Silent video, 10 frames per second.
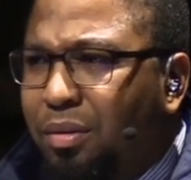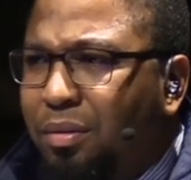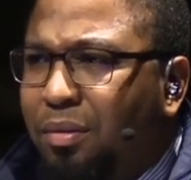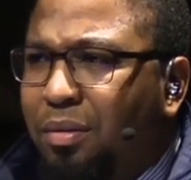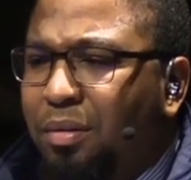
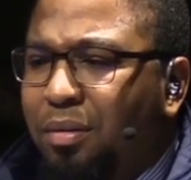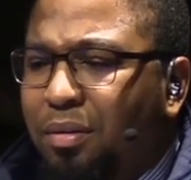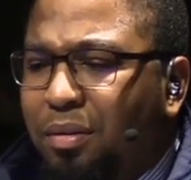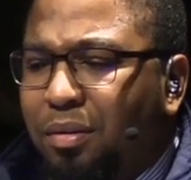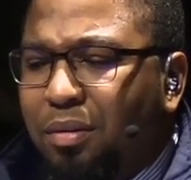
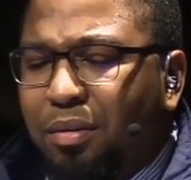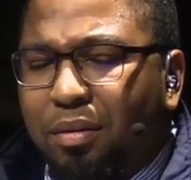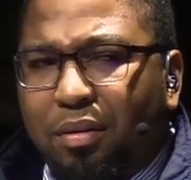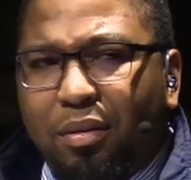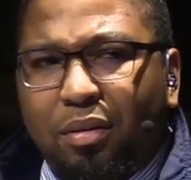
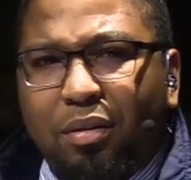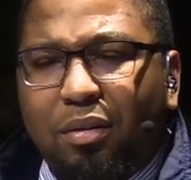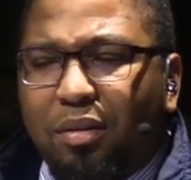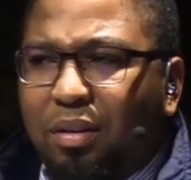(no one is talking)